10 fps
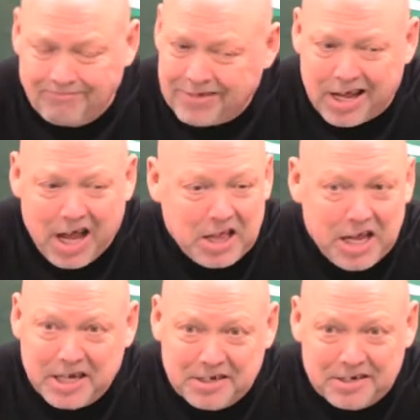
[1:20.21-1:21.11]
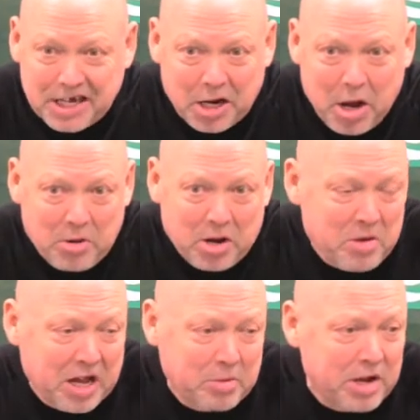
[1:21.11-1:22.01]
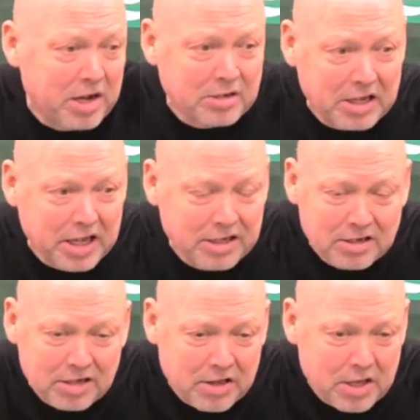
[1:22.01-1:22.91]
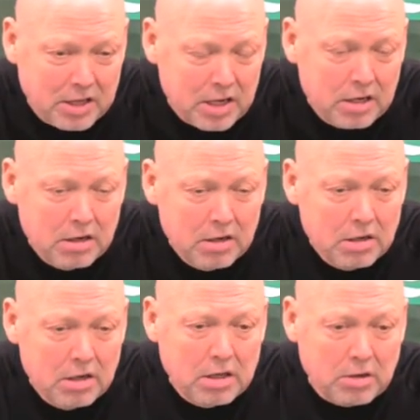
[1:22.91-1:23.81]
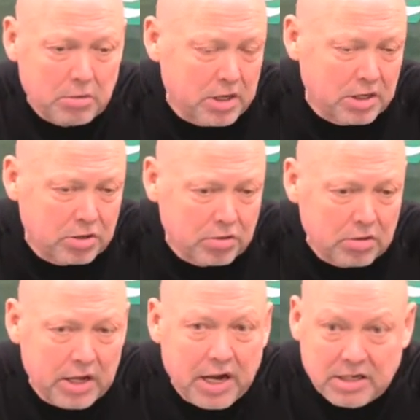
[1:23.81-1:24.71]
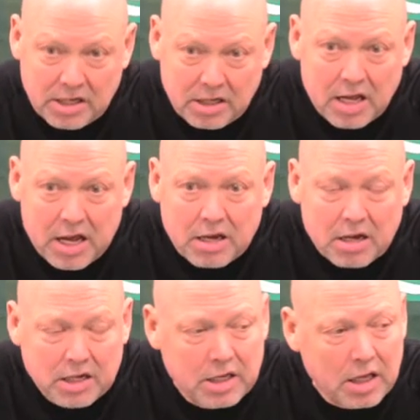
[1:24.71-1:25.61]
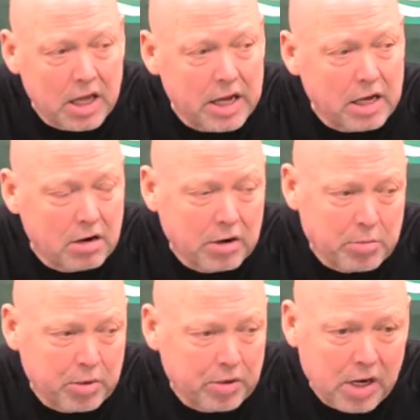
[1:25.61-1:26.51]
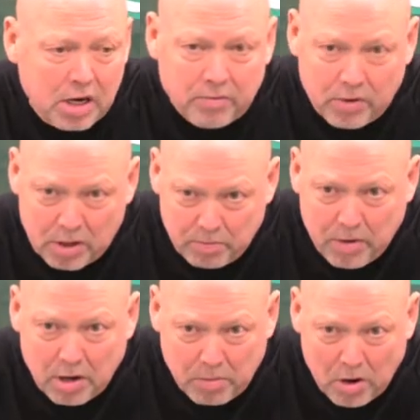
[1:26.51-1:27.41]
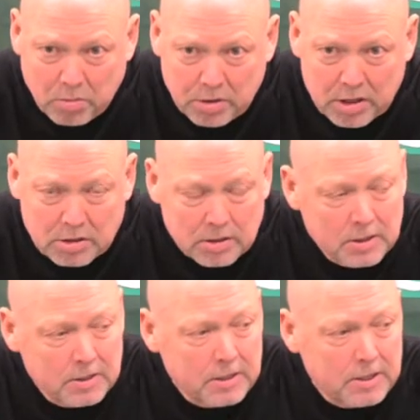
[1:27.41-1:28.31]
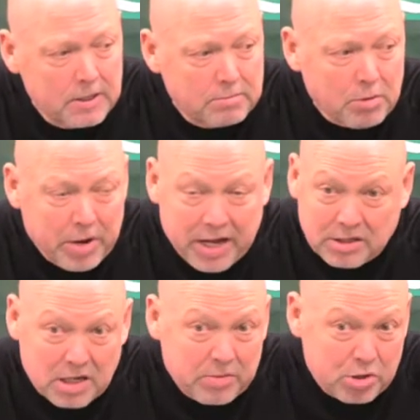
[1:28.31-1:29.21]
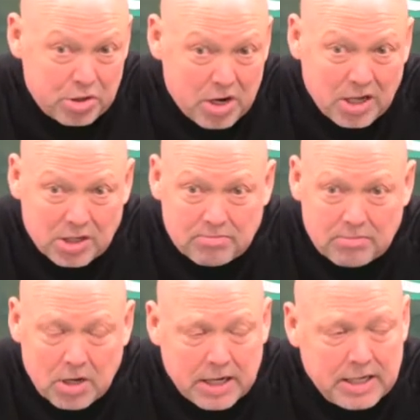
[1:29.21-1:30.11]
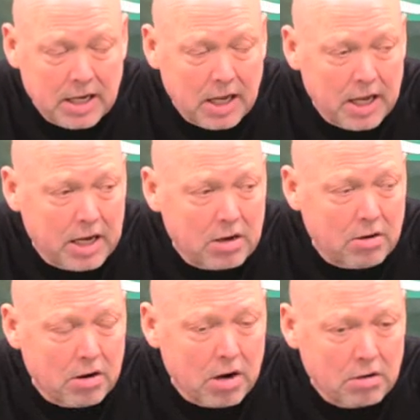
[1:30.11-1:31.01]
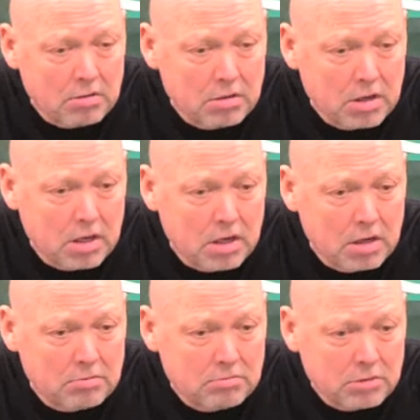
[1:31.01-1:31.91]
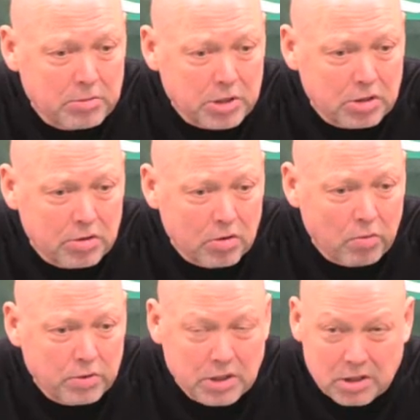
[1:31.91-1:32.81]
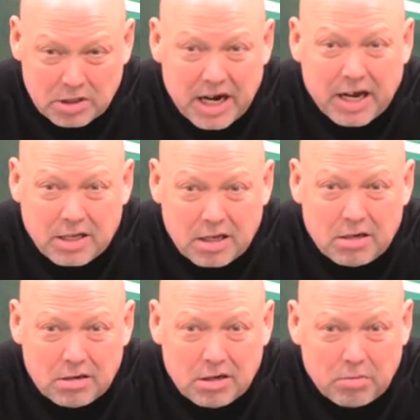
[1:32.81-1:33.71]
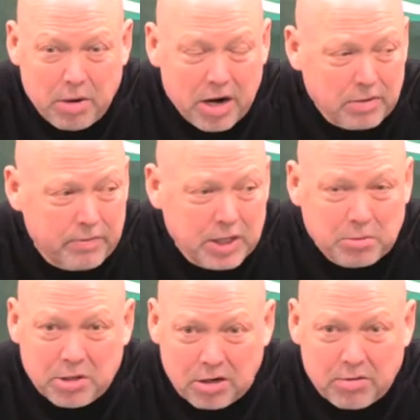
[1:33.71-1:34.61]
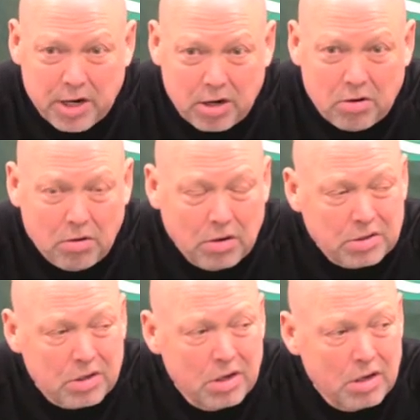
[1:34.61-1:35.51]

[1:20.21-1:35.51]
I liked it. I'm gonna be honest, I liked this. I think that there were things certainly I didn't like. I didn't like our inability to convert our power plays, but we had 7 shots. I didn't like our some of the turnovers in the second that, you know, by our defensemen that created goals.